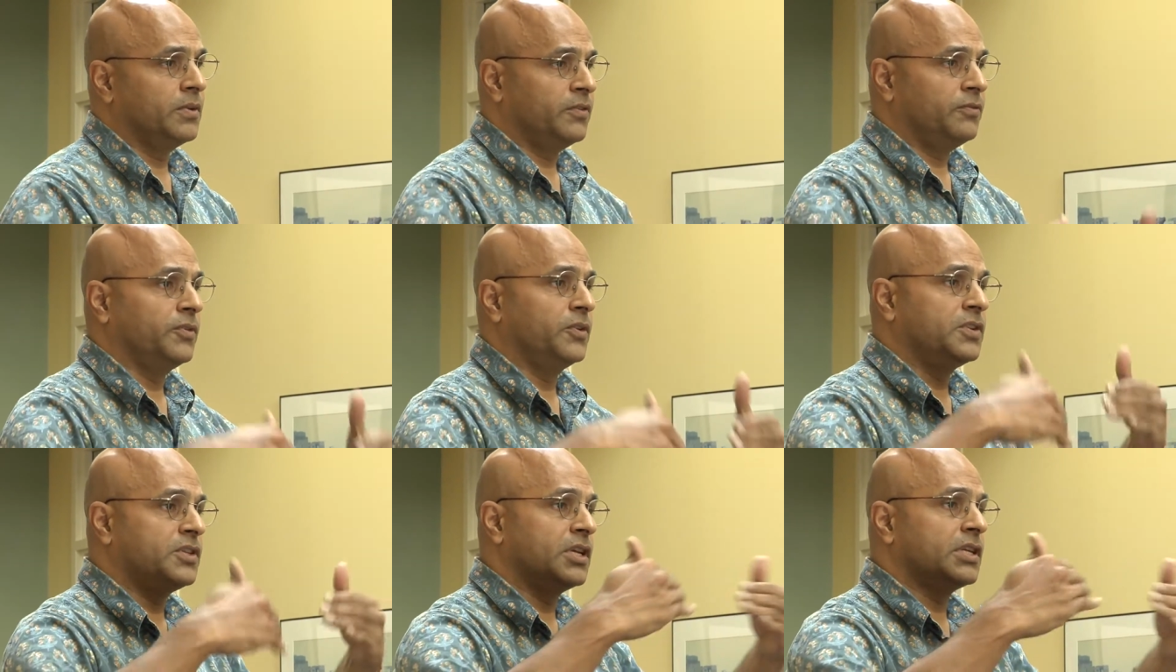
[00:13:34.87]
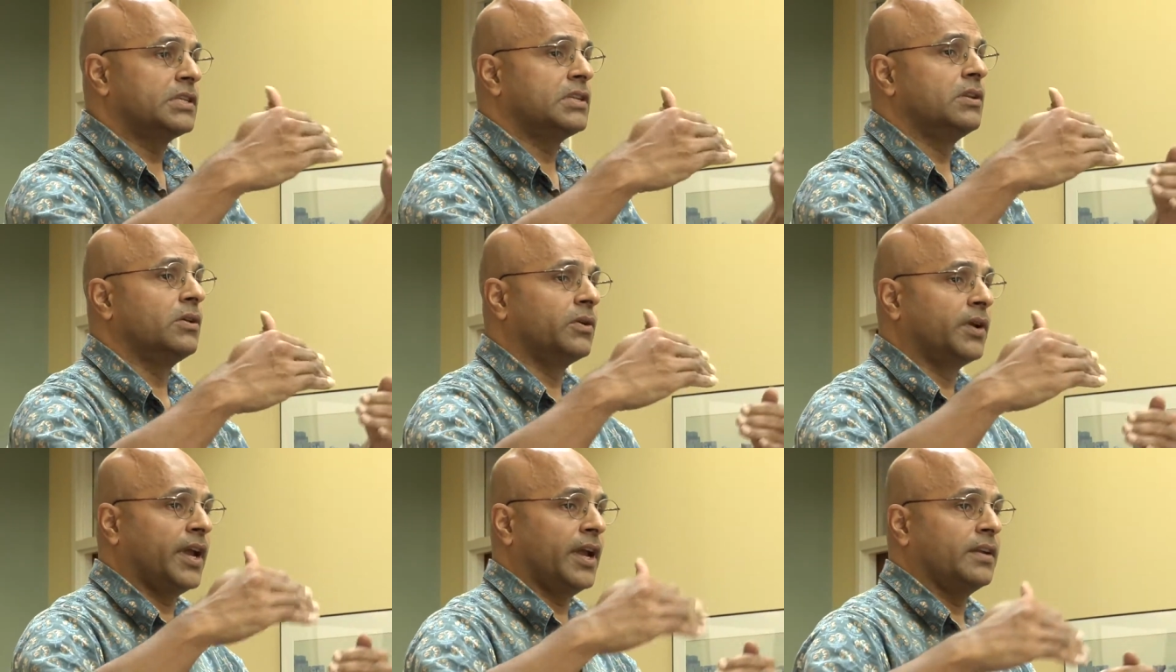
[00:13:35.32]
if you just
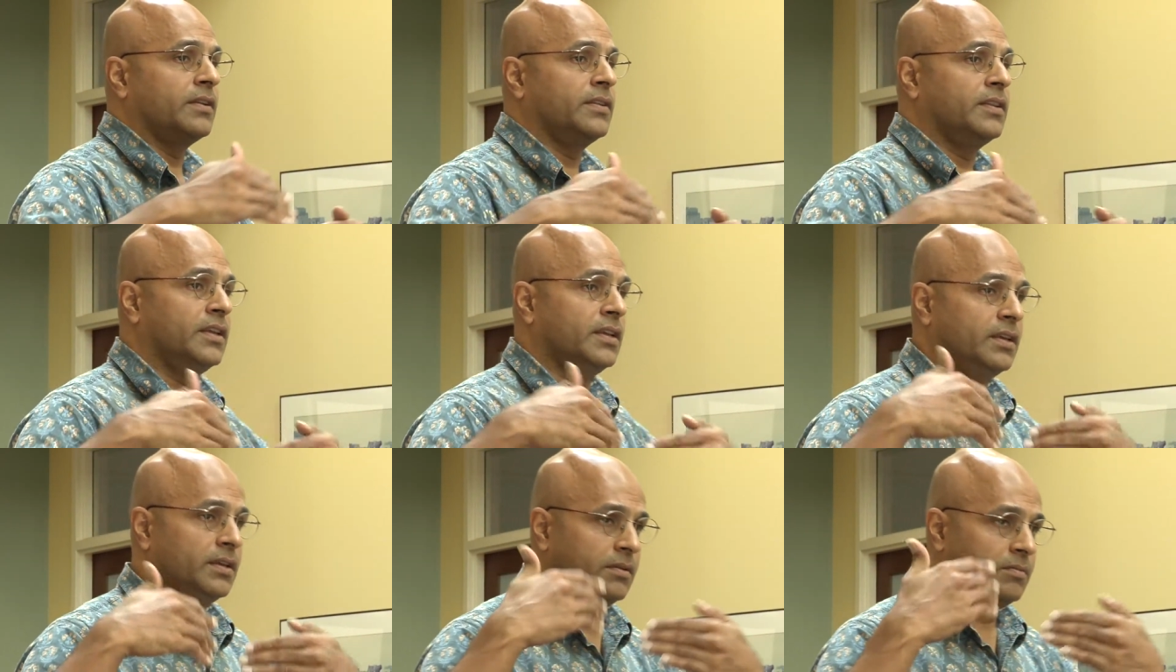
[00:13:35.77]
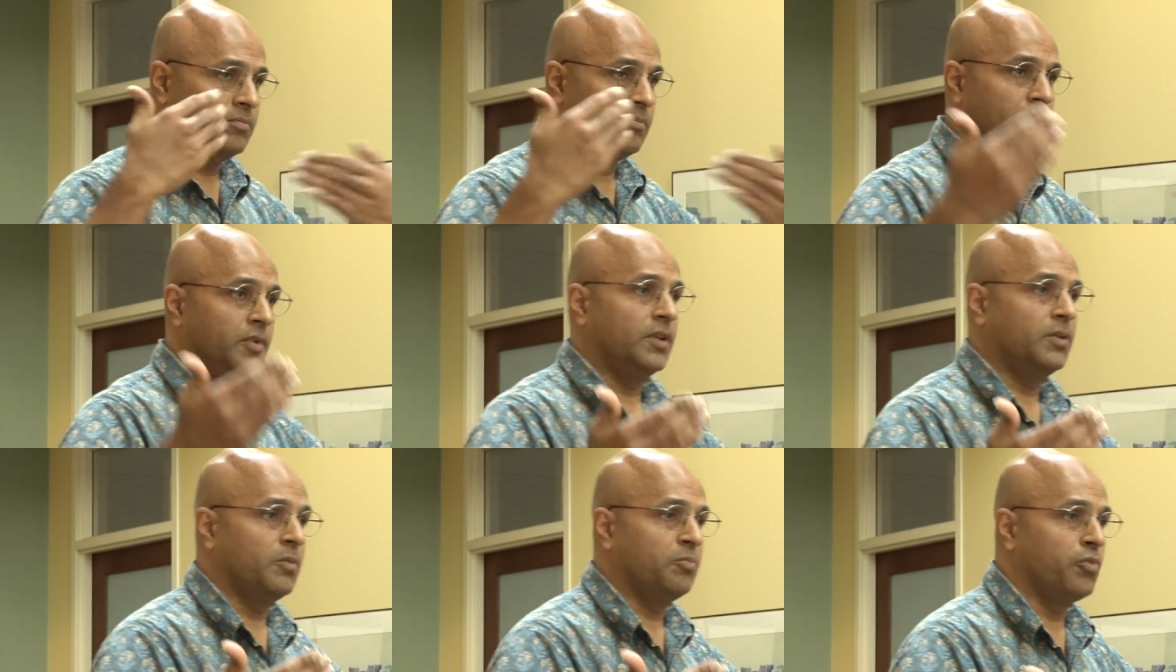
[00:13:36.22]
look at the
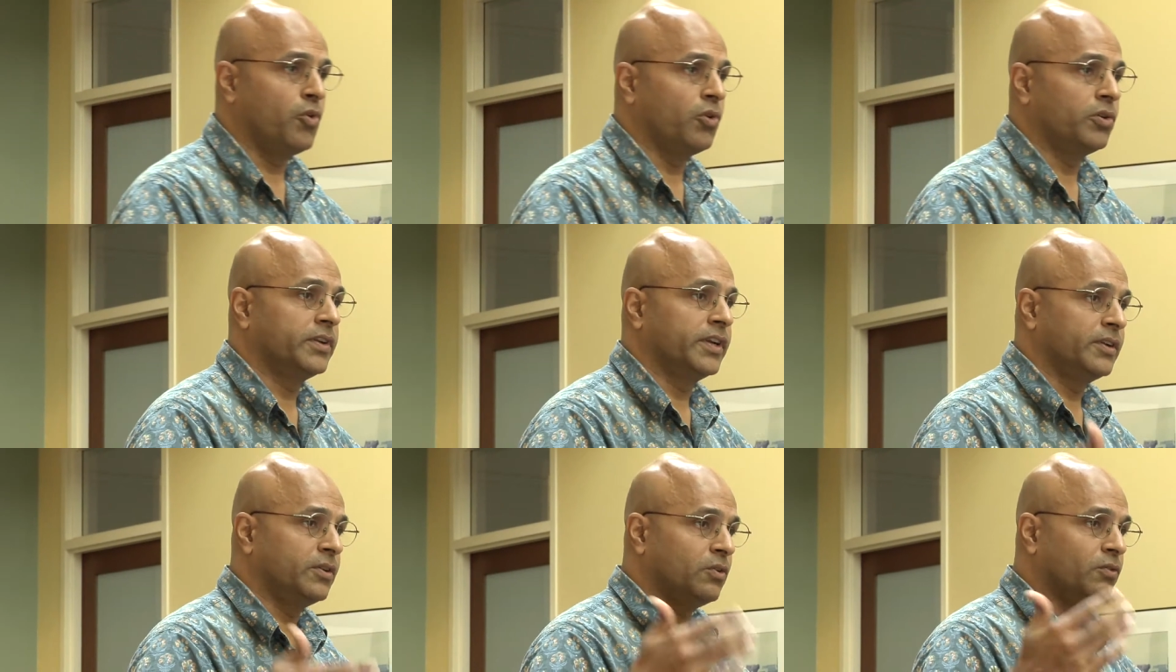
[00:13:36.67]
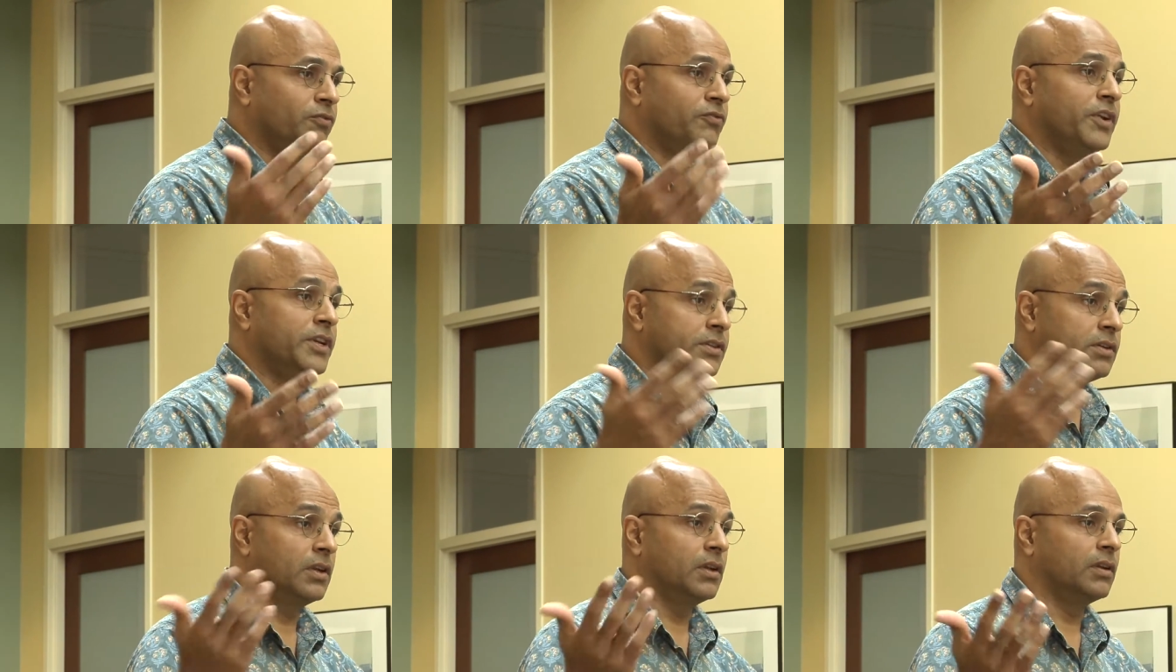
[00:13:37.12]
reported
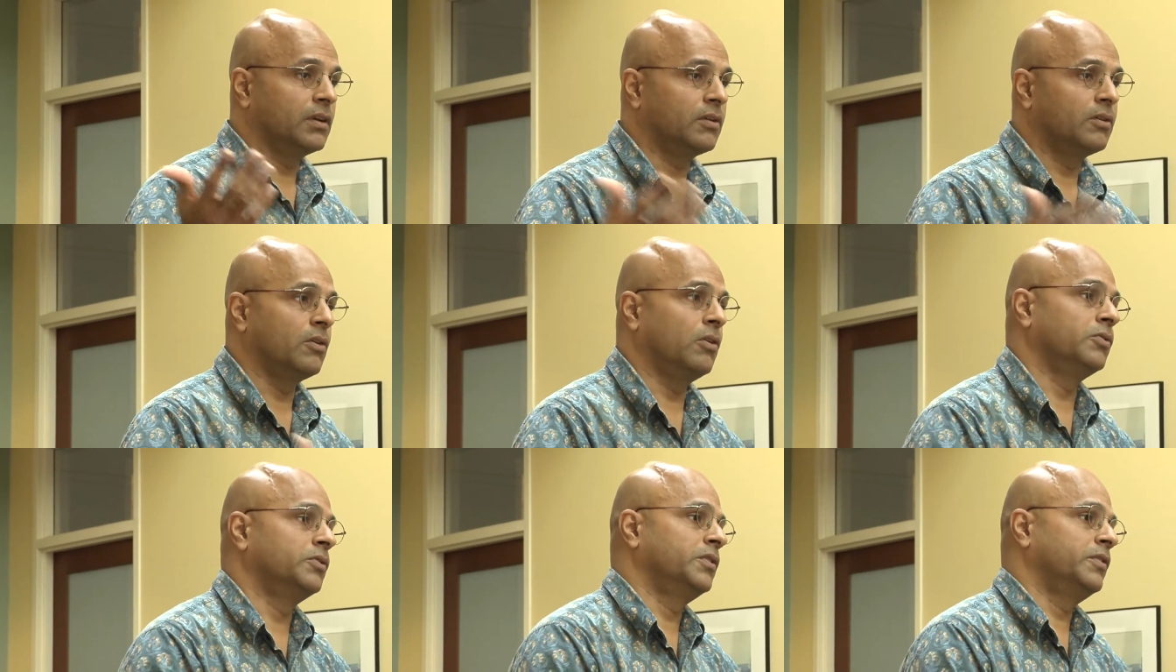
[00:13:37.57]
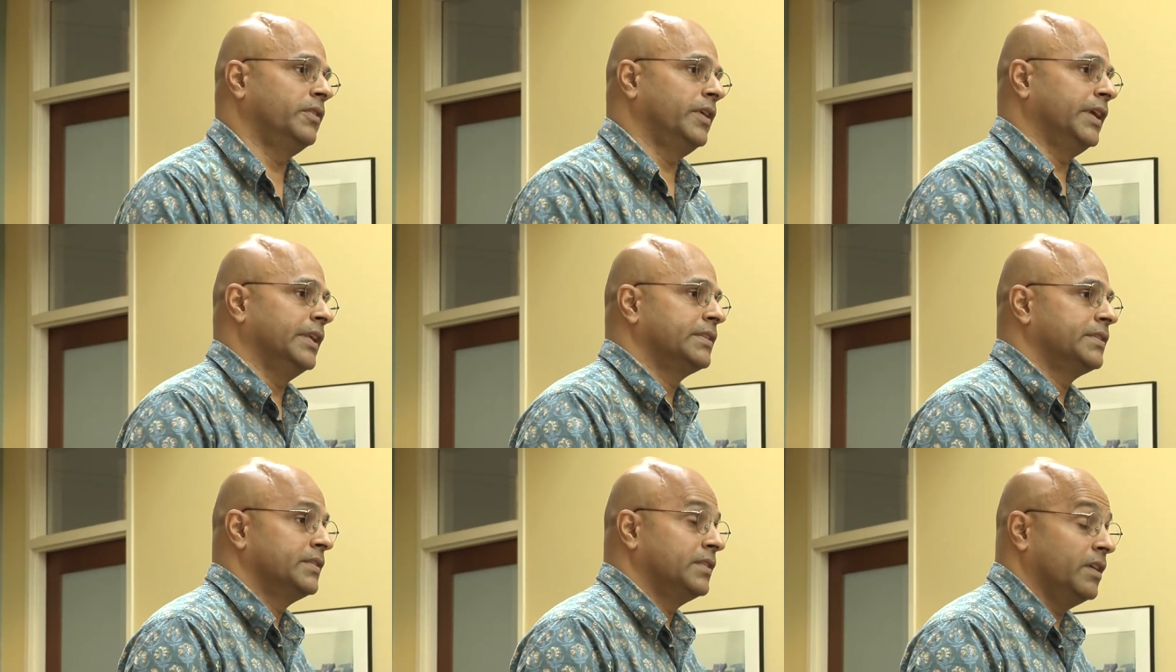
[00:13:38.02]
official growth
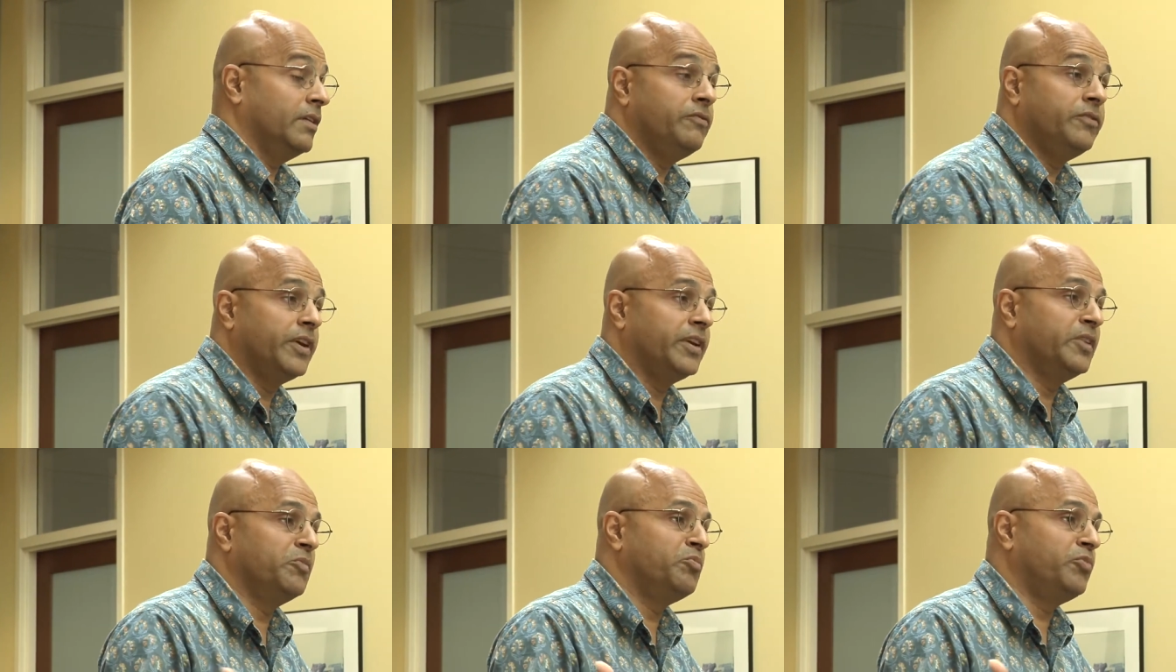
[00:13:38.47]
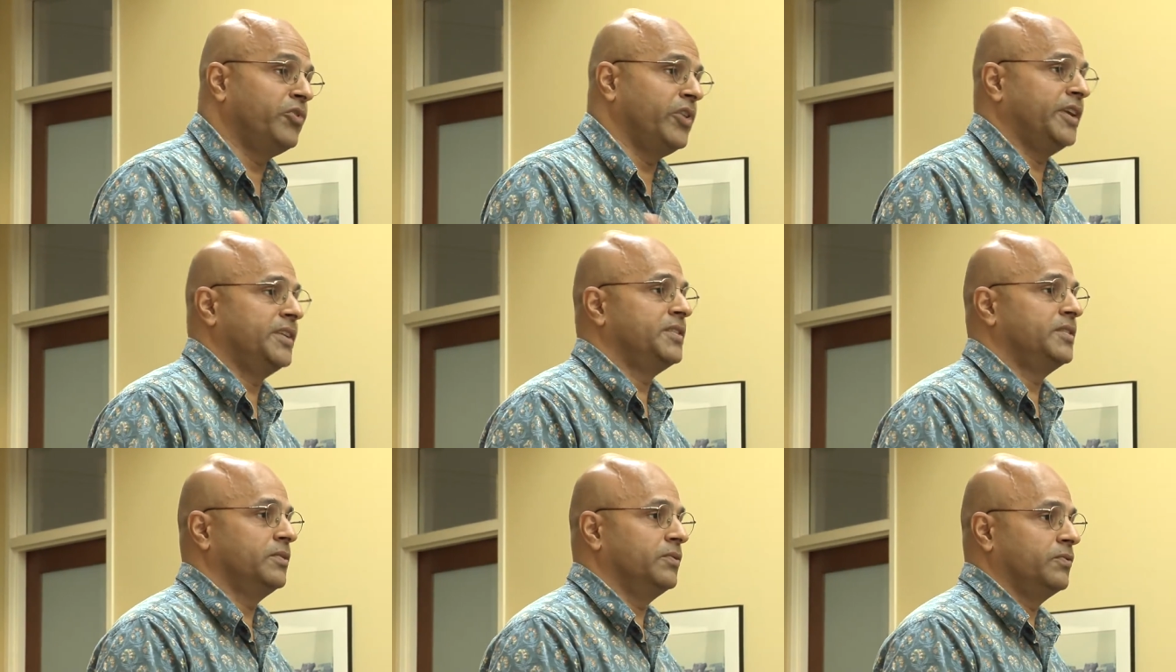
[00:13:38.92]
rates, they're very
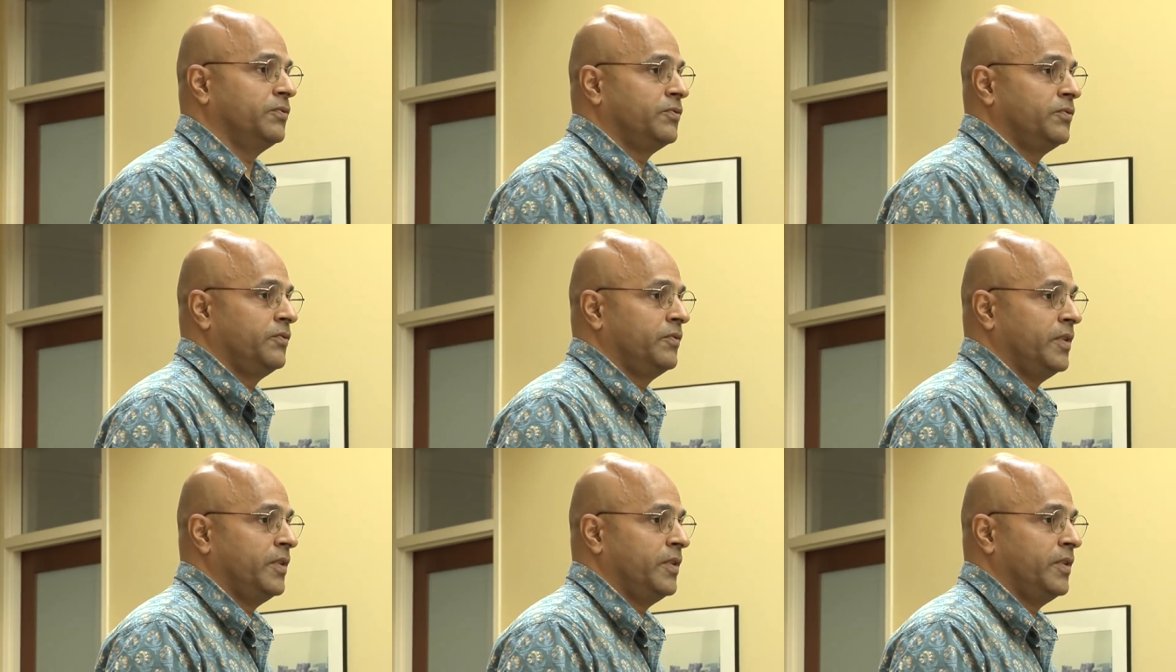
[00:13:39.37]
impressive.